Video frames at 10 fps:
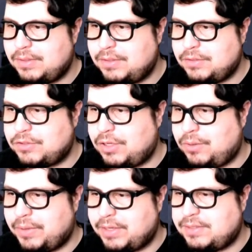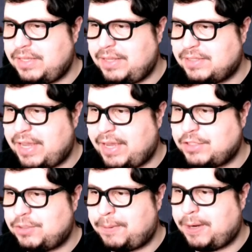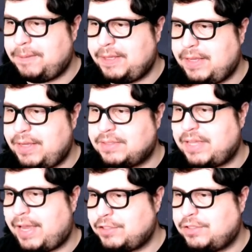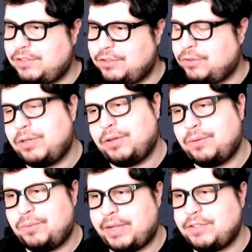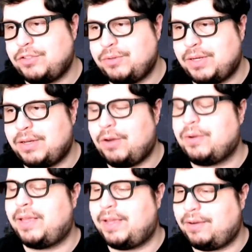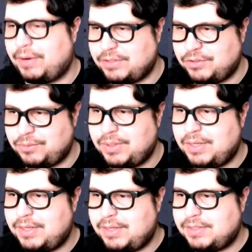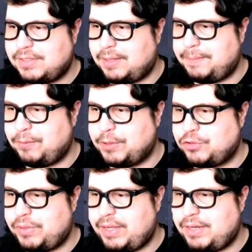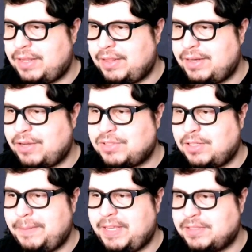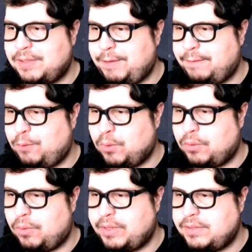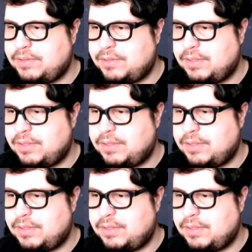So we're going to see the attach, probably attached, or no, right to, okay, yeah, right to Celebi, retreat, and then now Celebi gets to flip 4 coins.